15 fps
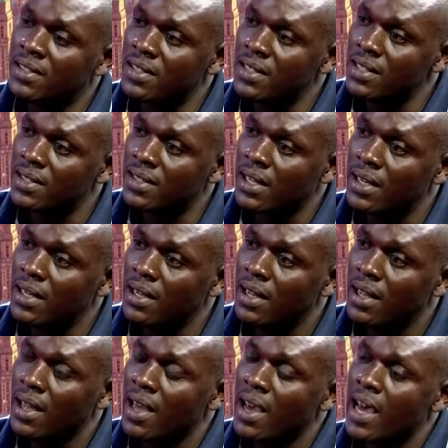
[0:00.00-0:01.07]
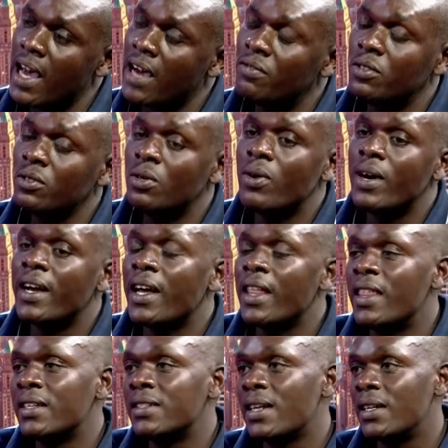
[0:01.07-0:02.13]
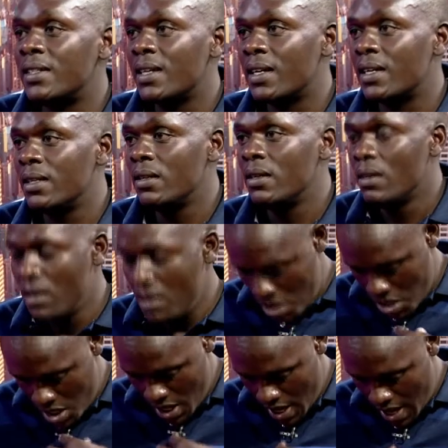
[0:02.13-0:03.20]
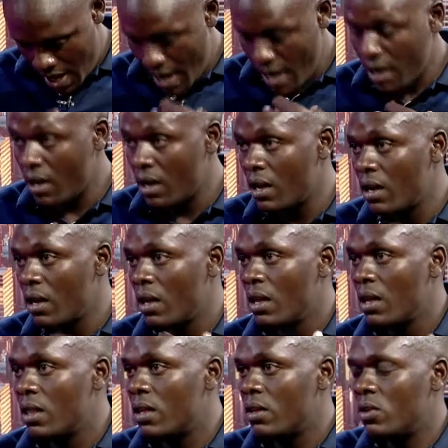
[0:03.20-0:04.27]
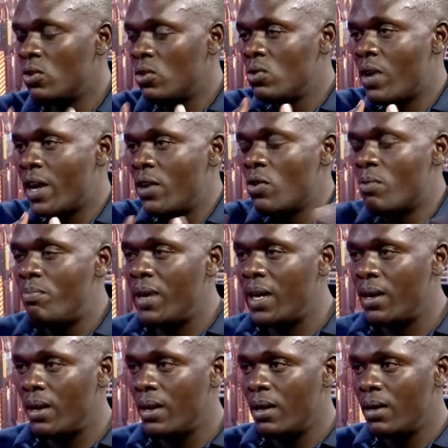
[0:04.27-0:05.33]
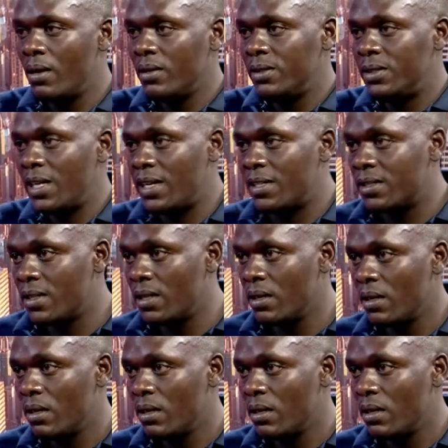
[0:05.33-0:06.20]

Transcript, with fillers: insisted, I have to go another surgery. Either you do an open chest.